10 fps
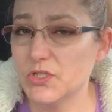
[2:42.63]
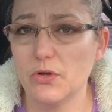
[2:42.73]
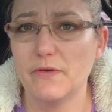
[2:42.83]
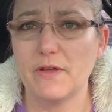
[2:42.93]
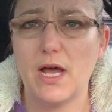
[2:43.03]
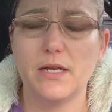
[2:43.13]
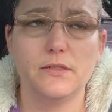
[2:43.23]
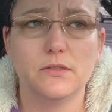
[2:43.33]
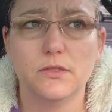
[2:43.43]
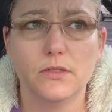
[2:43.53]
So I've
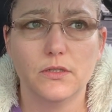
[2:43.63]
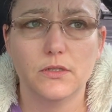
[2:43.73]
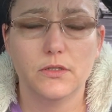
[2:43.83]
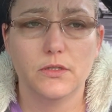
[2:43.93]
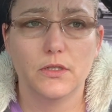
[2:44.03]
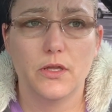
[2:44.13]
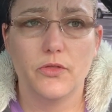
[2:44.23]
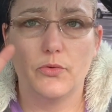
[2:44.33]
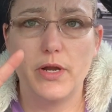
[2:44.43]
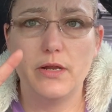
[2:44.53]
got
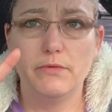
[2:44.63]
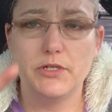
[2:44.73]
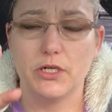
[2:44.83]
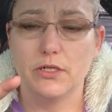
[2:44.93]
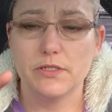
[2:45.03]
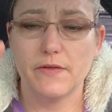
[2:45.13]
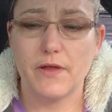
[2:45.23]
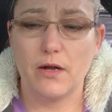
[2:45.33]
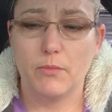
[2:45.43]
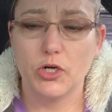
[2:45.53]
3 returns.
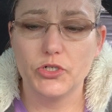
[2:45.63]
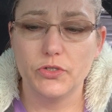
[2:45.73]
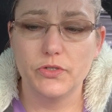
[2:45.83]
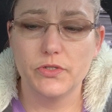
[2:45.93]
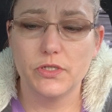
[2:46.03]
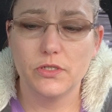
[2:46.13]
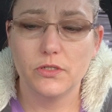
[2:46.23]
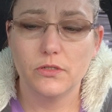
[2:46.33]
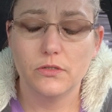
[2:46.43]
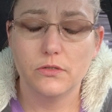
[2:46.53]
I've got a Marshall's,
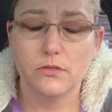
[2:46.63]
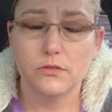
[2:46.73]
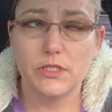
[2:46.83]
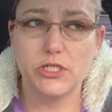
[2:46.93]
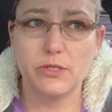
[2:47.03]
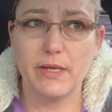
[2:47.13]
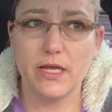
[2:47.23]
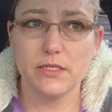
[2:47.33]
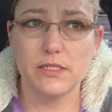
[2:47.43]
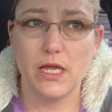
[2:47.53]
T.J.
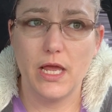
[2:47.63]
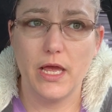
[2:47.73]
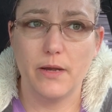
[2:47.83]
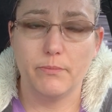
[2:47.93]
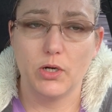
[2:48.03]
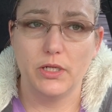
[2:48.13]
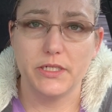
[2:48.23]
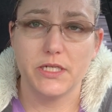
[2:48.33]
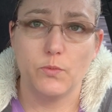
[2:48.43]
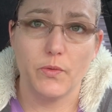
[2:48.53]
Maxx, and
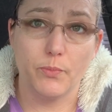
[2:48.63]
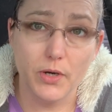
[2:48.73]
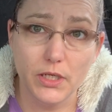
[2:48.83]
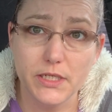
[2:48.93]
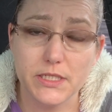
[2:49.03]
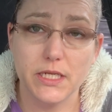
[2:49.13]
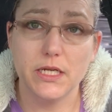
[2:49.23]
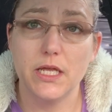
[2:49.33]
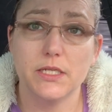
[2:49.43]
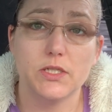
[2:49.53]
Burlington. With
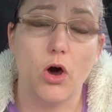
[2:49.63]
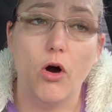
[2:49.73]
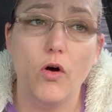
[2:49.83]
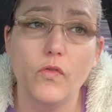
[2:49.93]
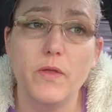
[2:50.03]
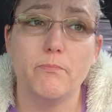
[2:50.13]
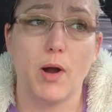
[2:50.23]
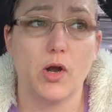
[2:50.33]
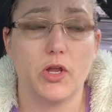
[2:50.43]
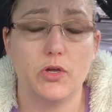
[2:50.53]
Burlington, it's all the
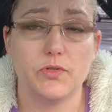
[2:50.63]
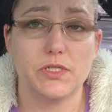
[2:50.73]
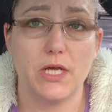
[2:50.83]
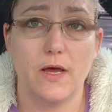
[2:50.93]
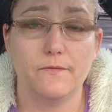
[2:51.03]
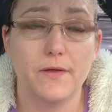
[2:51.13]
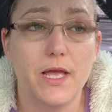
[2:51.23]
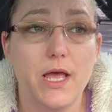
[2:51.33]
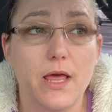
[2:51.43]
barcode stuff